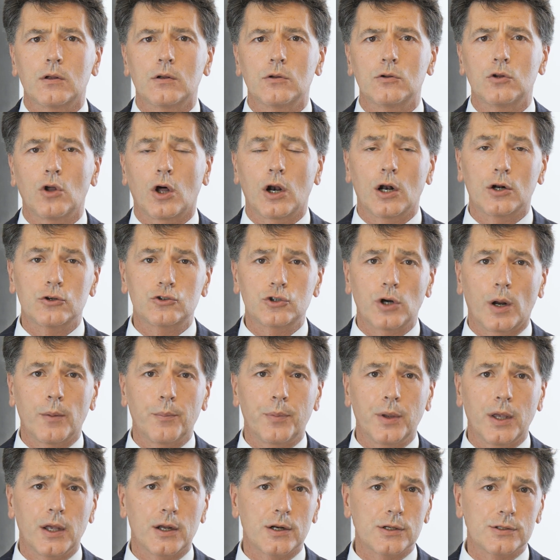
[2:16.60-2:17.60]
Donald Trump
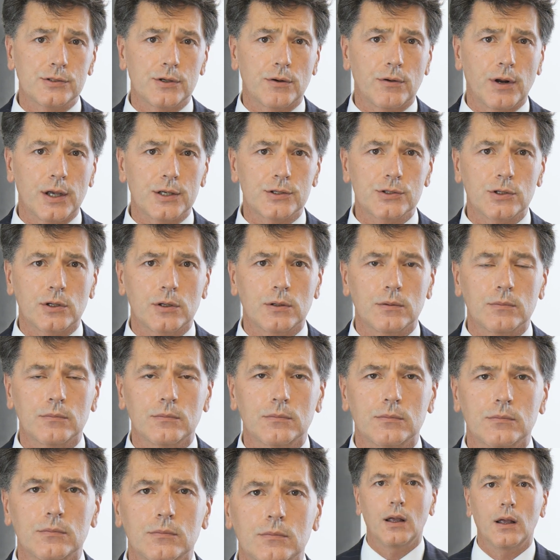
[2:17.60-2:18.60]
here, it's a risk,
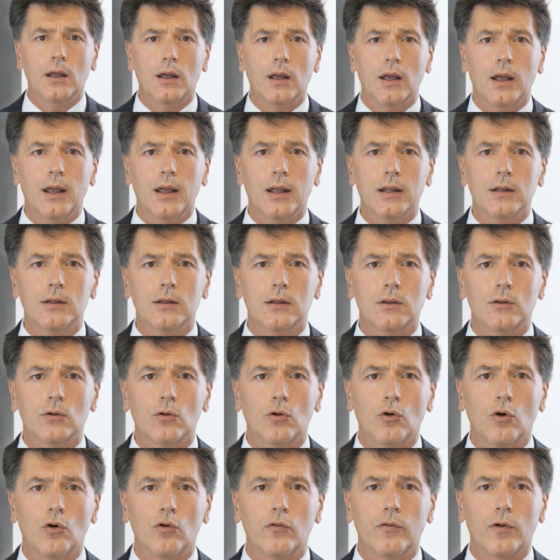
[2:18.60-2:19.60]
and
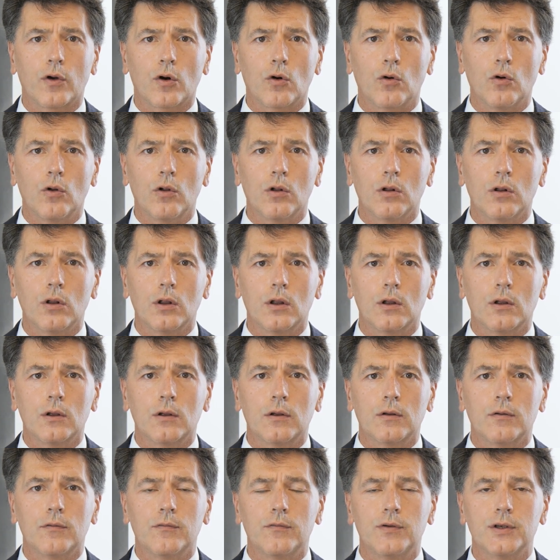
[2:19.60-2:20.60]
overall,
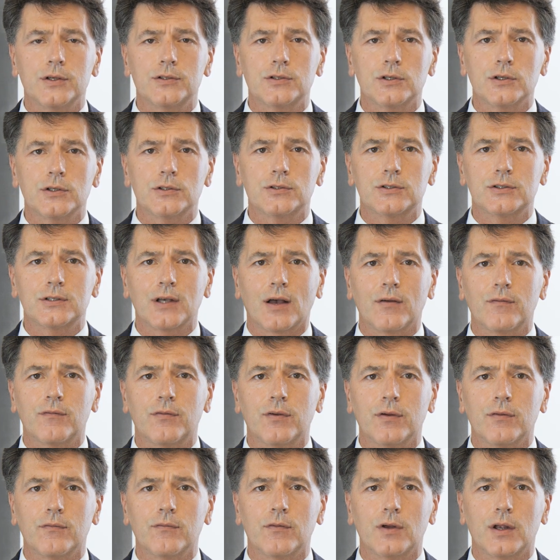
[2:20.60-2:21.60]
this is
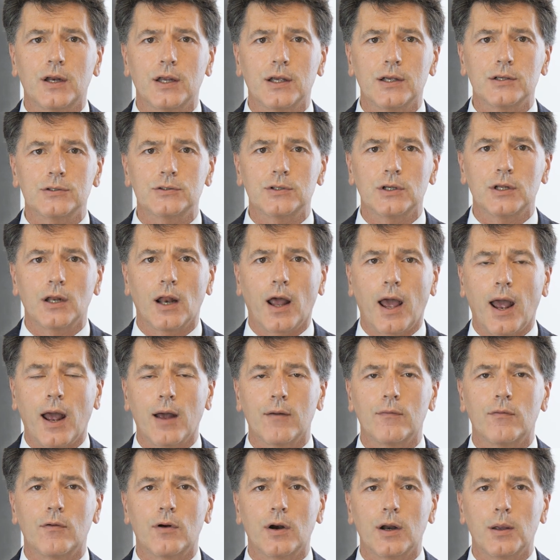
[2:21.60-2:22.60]
something that is in
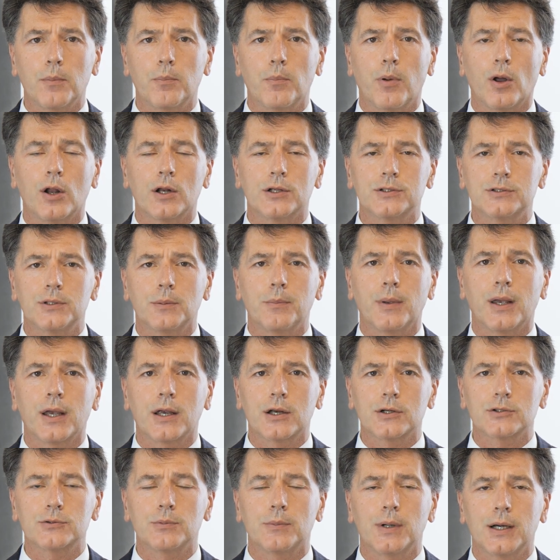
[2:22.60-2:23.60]
every
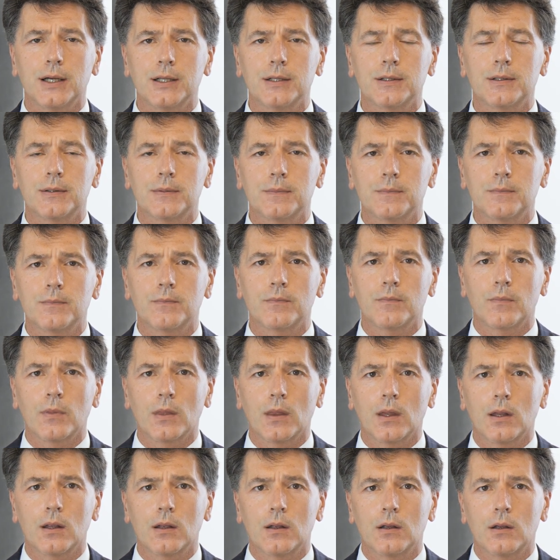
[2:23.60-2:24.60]
policymaker's mind.
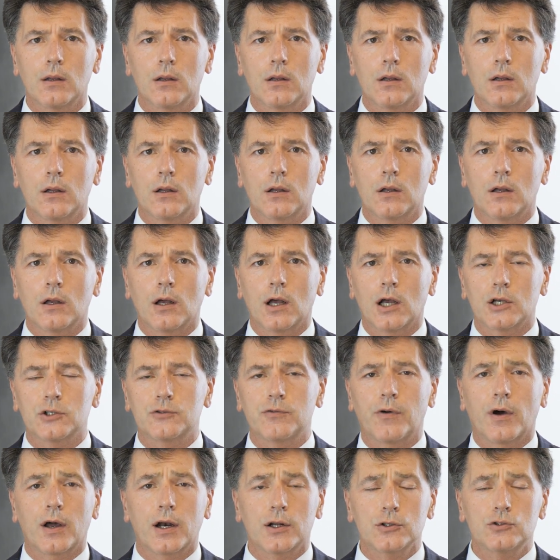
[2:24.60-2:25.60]
As
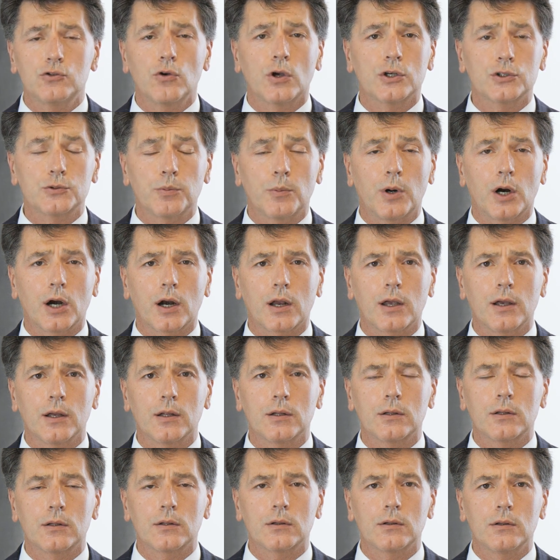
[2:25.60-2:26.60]
far as US
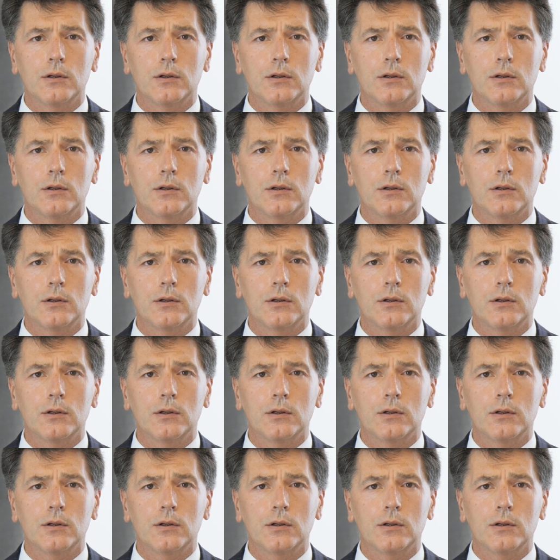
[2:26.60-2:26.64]
market,